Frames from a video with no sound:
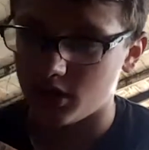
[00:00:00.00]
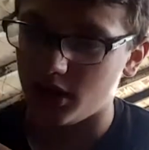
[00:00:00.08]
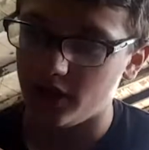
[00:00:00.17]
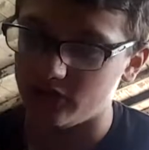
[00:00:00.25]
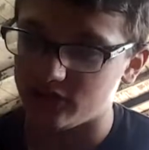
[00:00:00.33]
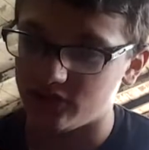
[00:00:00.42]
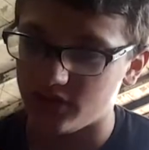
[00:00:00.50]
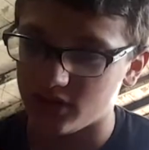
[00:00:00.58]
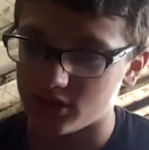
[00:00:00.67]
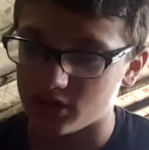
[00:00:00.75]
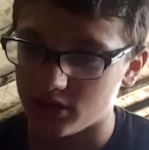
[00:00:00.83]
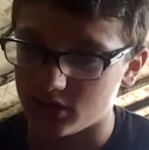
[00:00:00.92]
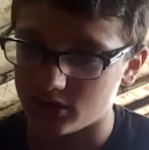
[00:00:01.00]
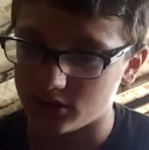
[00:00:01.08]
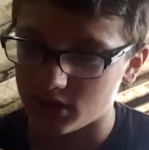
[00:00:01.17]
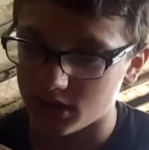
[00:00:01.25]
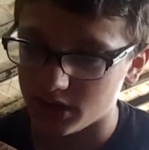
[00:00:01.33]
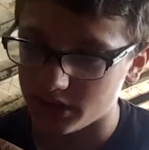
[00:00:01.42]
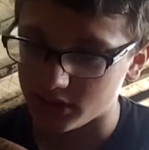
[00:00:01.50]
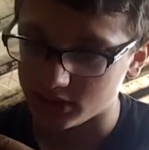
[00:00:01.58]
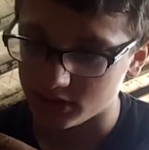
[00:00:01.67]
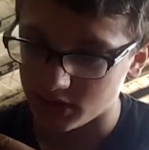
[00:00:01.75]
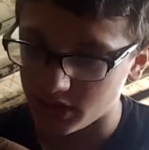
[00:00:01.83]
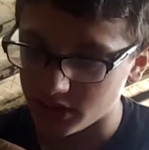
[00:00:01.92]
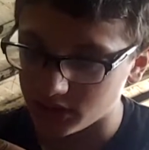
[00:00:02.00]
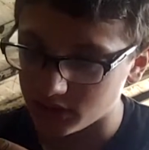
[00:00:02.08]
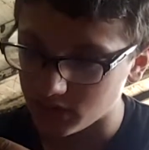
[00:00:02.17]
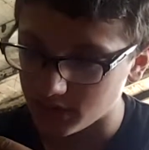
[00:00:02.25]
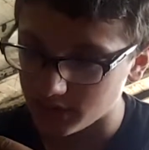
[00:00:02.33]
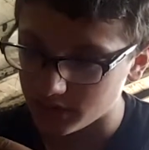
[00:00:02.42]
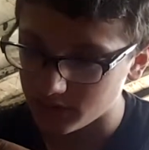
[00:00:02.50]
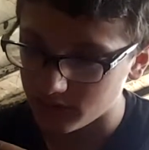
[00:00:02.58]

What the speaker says: I use this thing a lot and a lot and a lot.